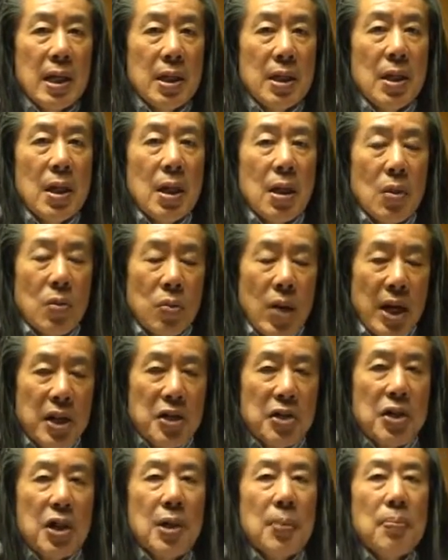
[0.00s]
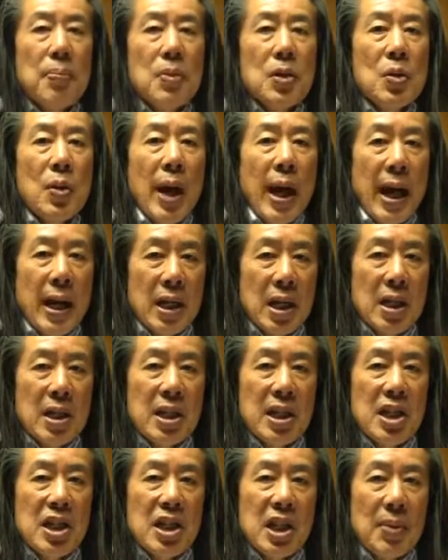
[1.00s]
In Russia, you had
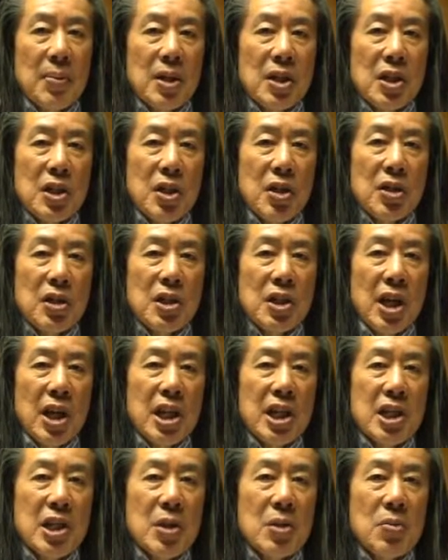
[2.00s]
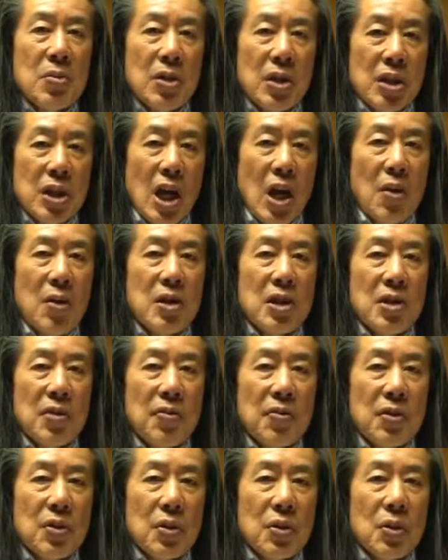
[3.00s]
at least some association with the
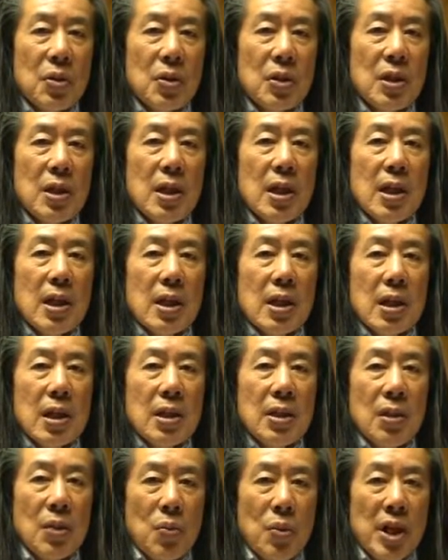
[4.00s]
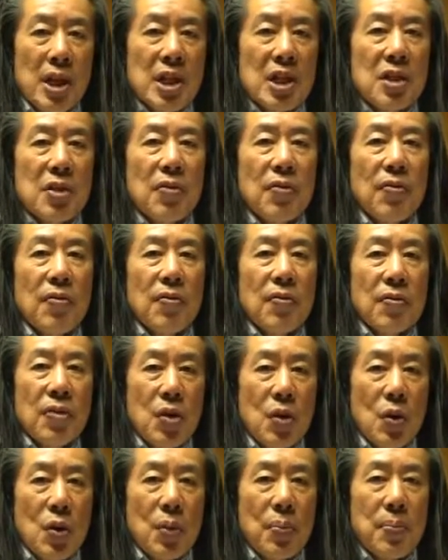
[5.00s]
currents of thought in the rest of
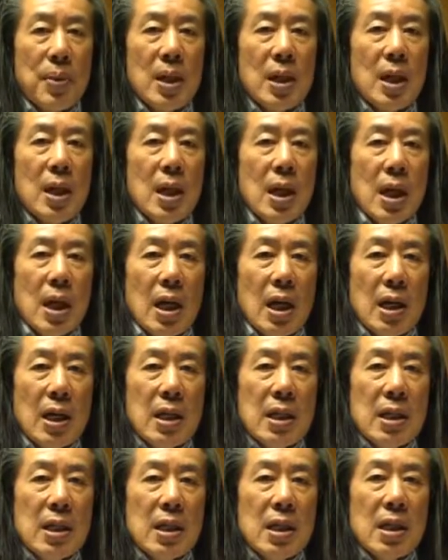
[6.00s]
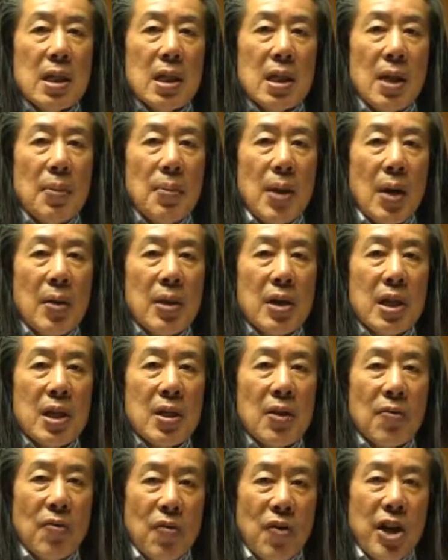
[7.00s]
Europe. In the
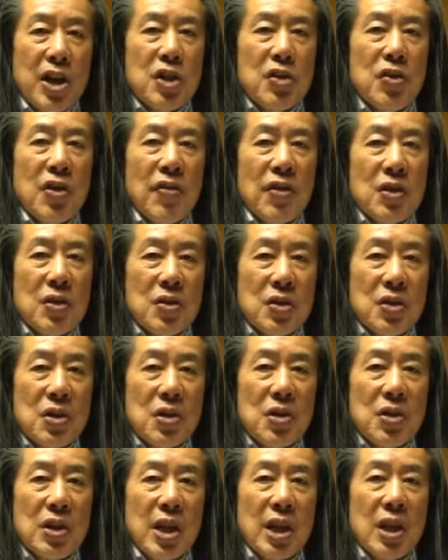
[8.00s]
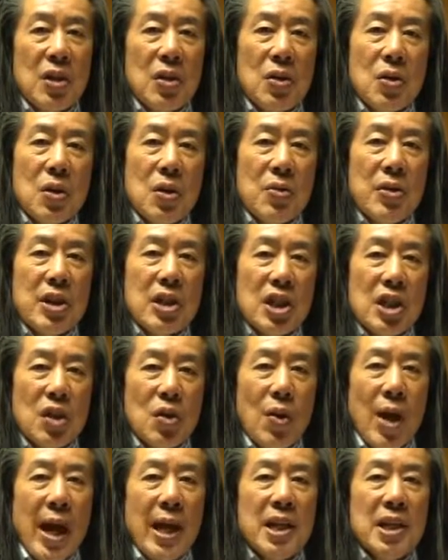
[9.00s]
American and French revolutions, you had a curious
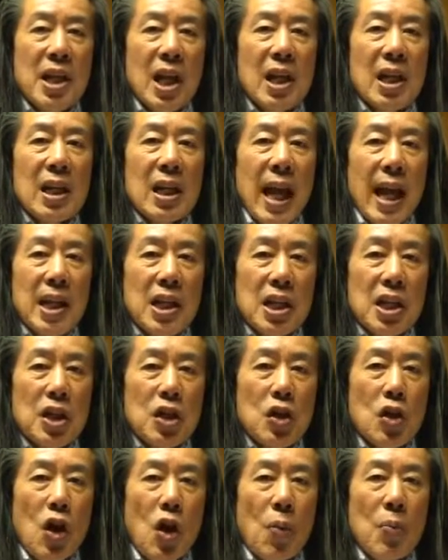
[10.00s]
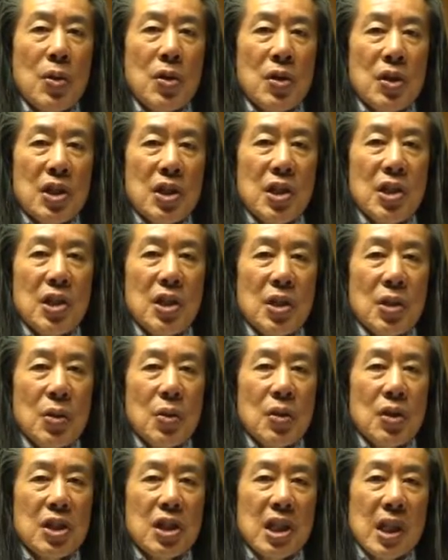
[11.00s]
transatlantic commerce in
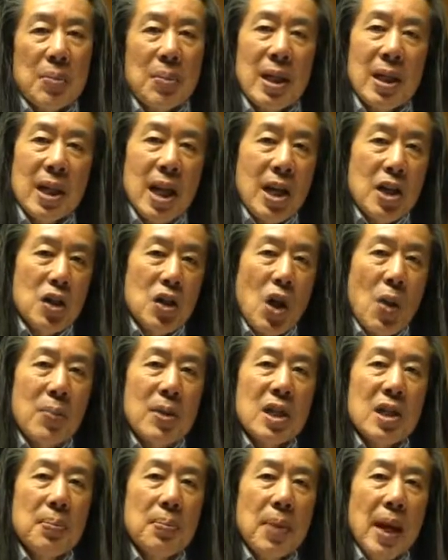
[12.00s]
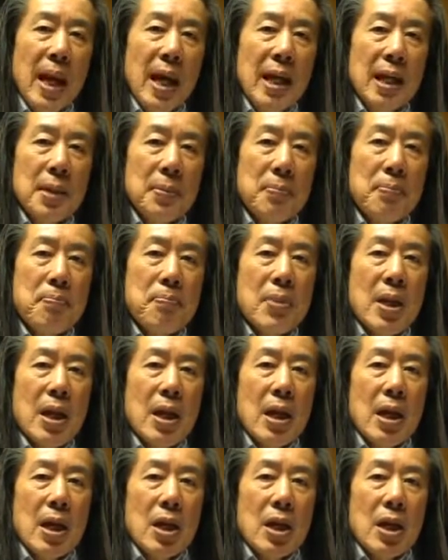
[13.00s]
thought. Someone like Thomas Paine